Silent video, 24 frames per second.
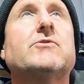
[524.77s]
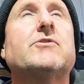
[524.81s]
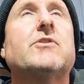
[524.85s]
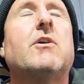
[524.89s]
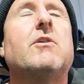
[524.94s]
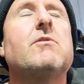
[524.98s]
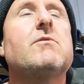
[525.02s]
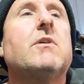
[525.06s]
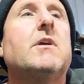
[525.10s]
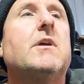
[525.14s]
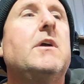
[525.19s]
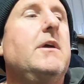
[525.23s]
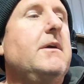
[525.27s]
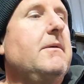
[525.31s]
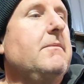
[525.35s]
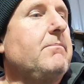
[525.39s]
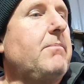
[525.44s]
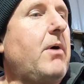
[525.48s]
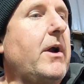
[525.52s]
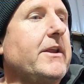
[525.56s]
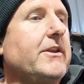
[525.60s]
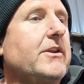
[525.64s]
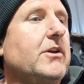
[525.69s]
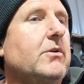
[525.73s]
So
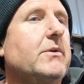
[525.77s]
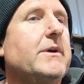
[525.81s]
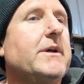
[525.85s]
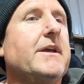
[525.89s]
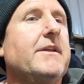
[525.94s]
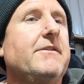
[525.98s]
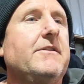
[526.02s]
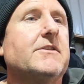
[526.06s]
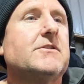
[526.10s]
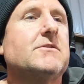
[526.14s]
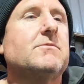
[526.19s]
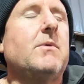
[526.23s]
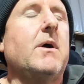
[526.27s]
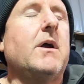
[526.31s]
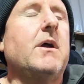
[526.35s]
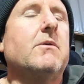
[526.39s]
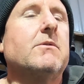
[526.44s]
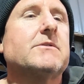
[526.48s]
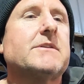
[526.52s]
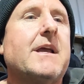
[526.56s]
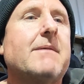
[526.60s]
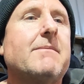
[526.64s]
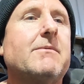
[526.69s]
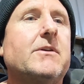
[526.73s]
by doing it this way, I
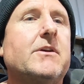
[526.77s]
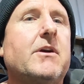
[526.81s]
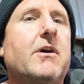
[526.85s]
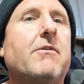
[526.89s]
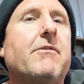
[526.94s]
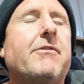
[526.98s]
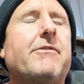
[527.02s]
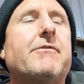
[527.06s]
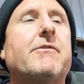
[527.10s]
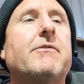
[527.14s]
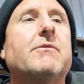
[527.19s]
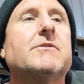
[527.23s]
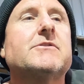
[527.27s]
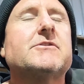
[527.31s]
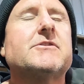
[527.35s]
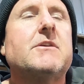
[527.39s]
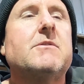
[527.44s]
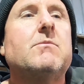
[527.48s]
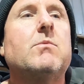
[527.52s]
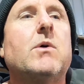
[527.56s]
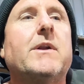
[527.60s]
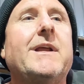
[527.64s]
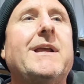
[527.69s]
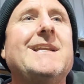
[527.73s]
was able to go through and
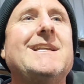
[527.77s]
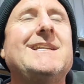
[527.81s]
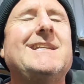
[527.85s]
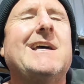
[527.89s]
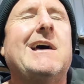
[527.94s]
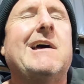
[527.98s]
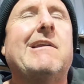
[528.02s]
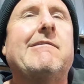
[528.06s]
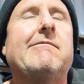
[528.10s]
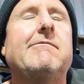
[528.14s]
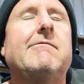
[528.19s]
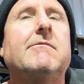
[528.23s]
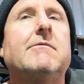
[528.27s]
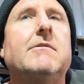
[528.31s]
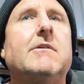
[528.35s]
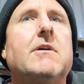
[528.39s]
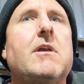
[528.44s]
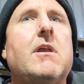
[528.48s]
see what he'd done